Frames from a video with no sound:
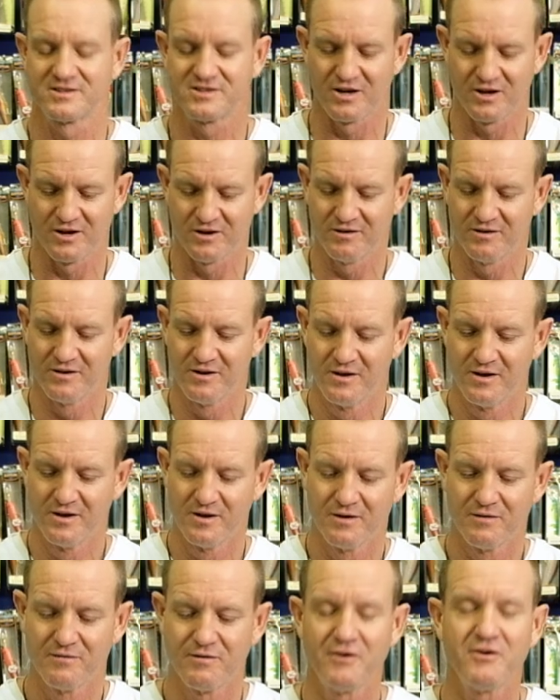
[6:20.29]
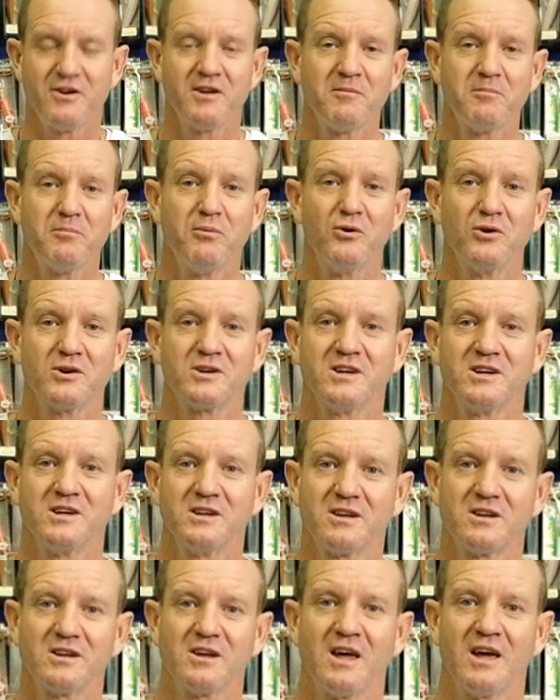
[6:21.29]
So very
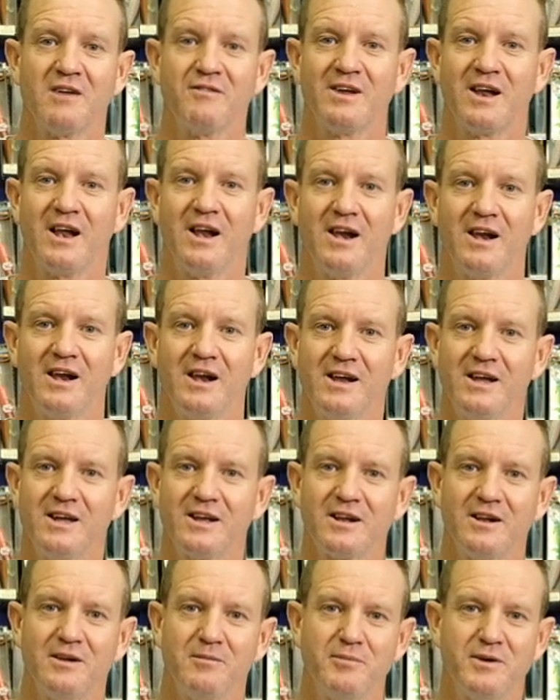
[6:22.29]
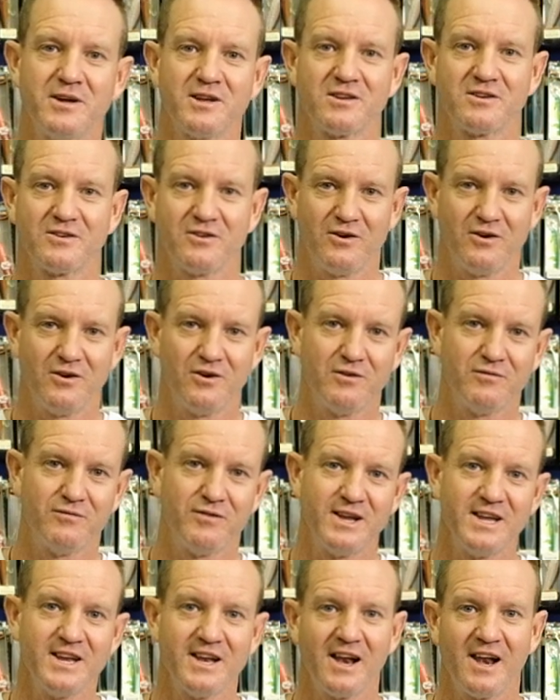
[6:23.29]
important having a little bit of
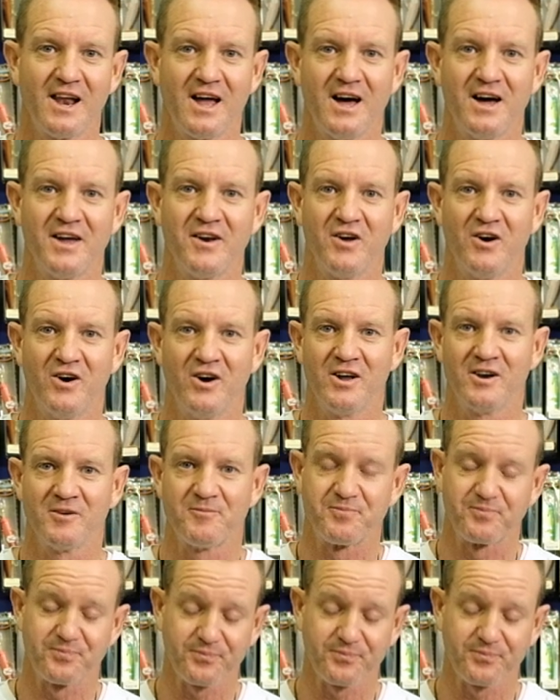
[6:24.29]
leader line on